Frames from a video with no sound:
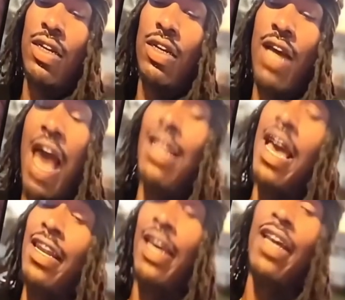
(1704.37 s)
So
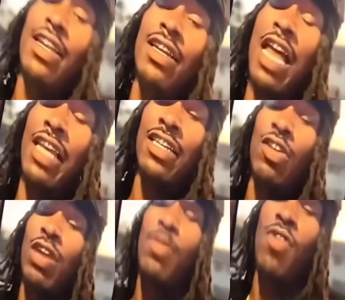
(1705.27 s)
don't. Don't
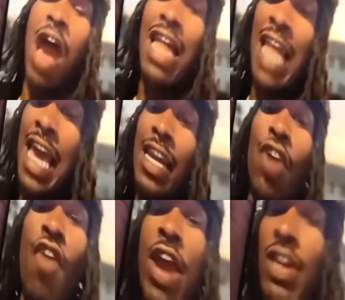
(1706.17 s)
get me wrong, I like
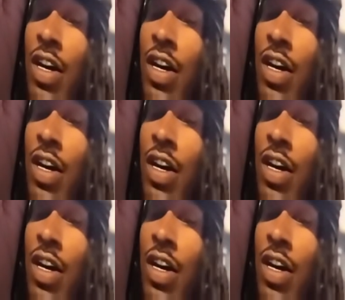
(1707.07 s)
that right